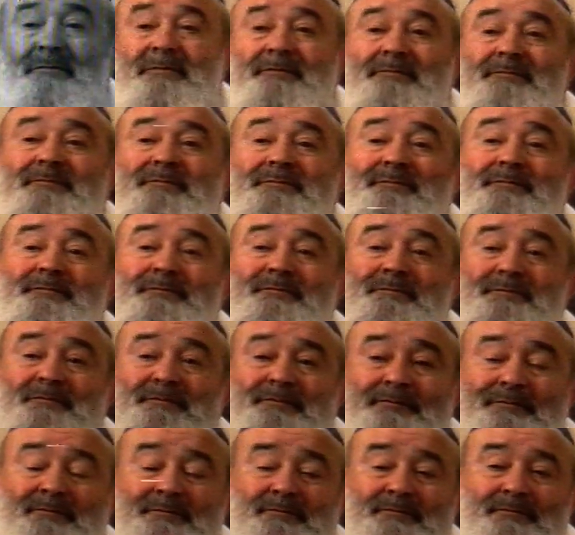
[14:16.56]
The
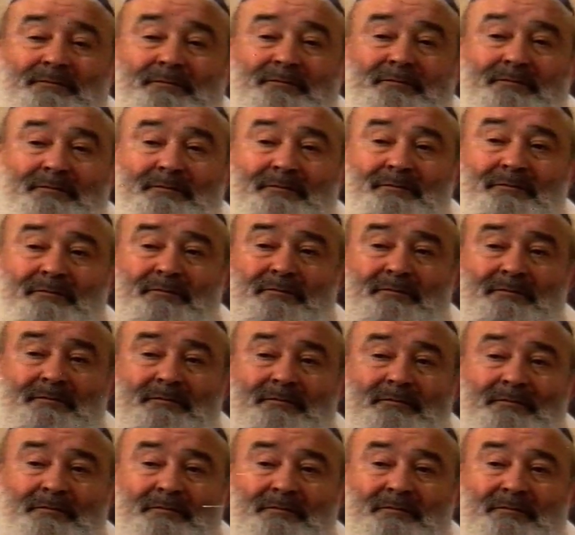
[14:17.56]
war
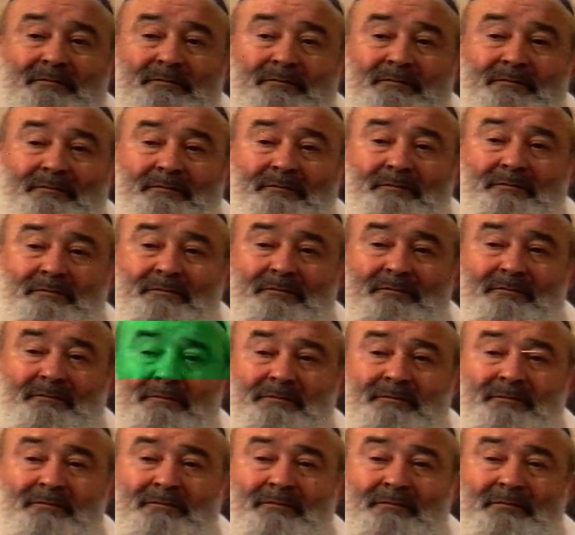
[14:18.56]
in
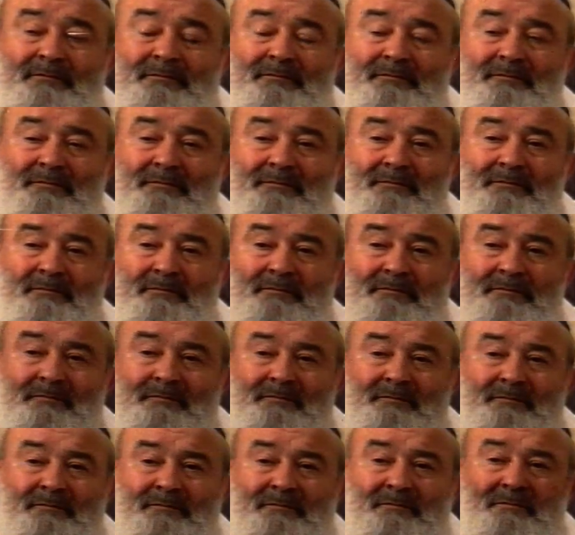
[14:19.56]
Europe broke
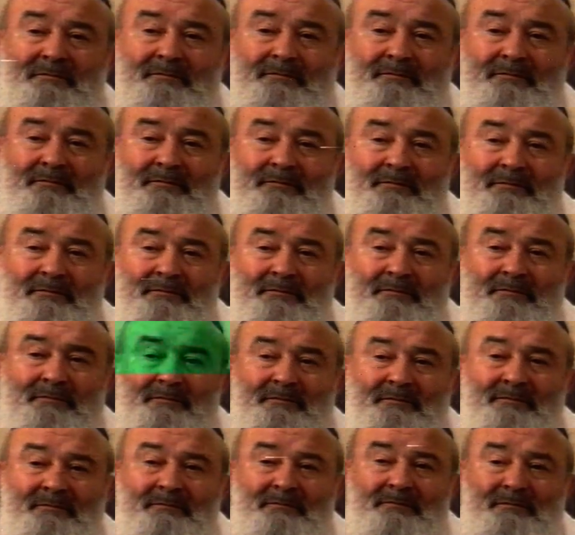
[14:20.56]
out in
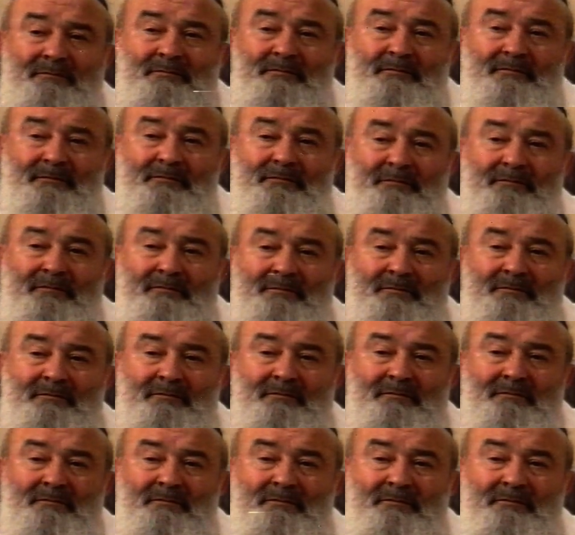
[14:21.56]
September of
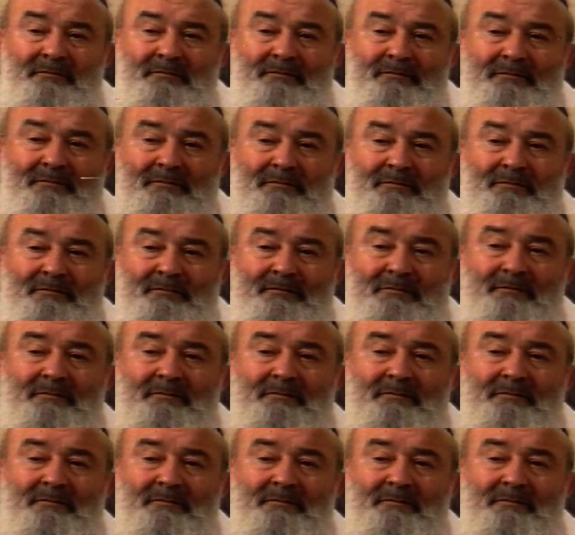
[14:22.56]
'39.